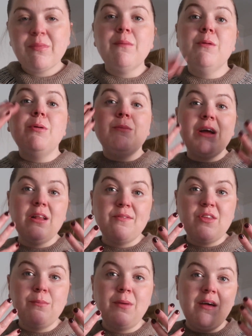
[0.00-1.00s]
going to put my
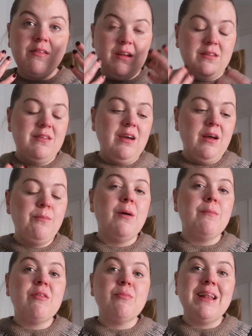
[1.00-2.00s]
gloves on because I did
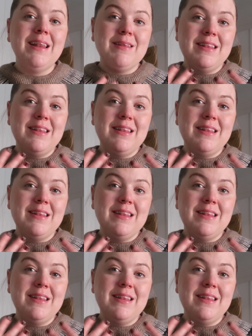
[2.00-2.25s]
promise my